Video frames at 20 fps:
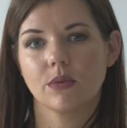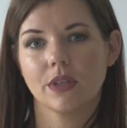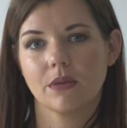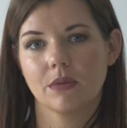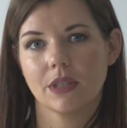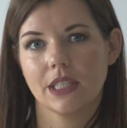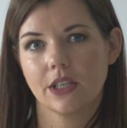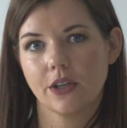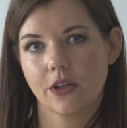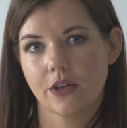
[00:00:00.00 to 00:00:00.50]
where
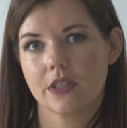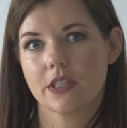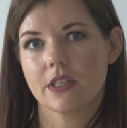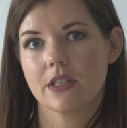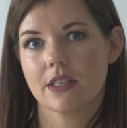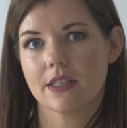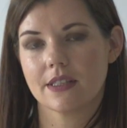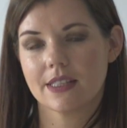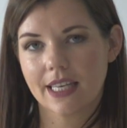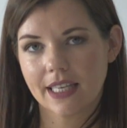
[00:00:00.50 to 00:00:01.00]
we go
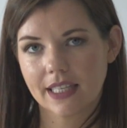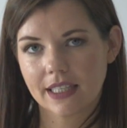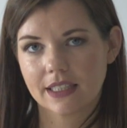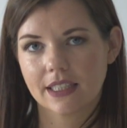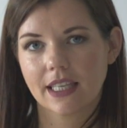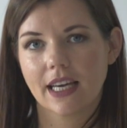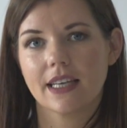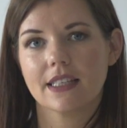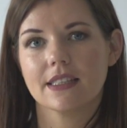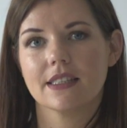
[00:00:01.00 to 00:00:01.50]
to the
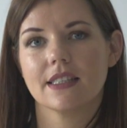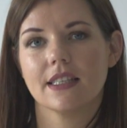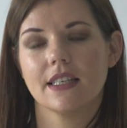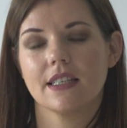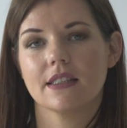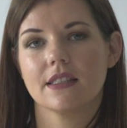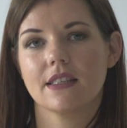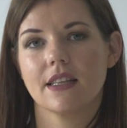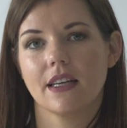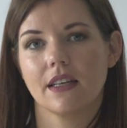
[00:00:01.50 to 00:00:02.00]
second axe,
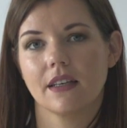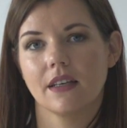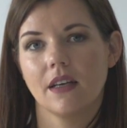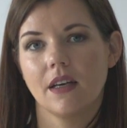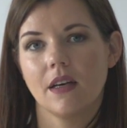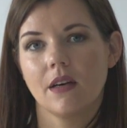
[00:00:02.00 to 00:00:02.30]
is that